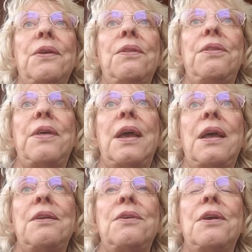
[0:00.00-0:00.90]

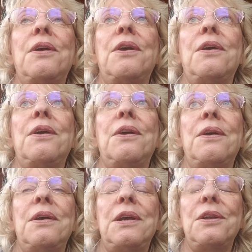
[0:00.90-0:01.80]
Then
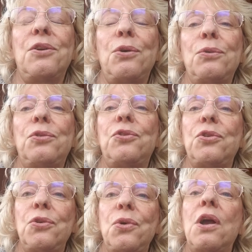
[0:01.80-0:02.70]
it goes
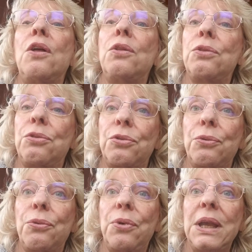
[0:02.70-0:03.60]
to
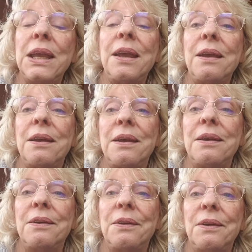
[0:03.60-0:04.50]
3.
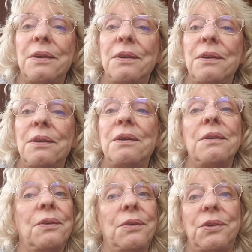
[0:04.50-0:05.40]

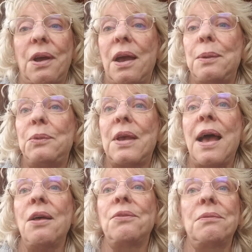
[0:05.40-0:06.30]
Time's
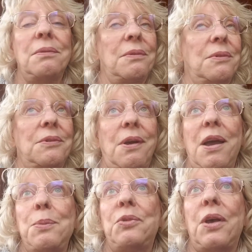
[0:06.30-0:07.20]
out,
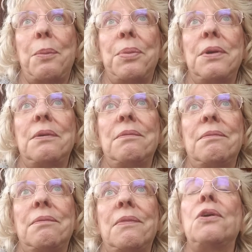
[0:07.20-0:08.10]
time's up.
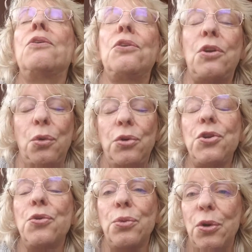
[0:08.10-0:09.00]
Go to
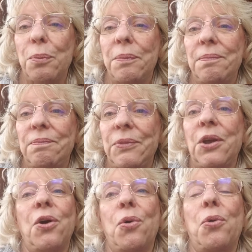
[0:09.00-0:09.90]
your room,
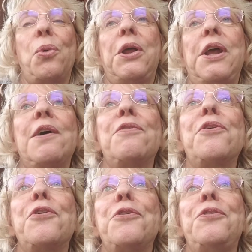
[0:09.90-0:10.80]
or
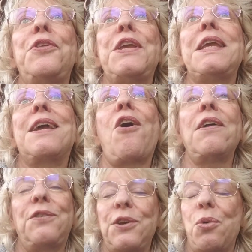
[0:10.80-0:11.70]
whatever the
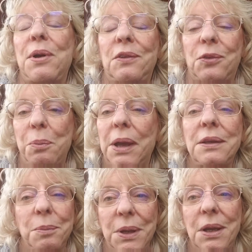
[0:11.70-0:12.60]
consequence
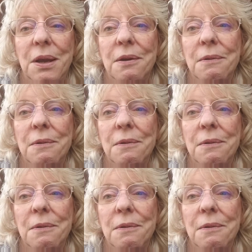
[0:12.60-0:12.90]
might be.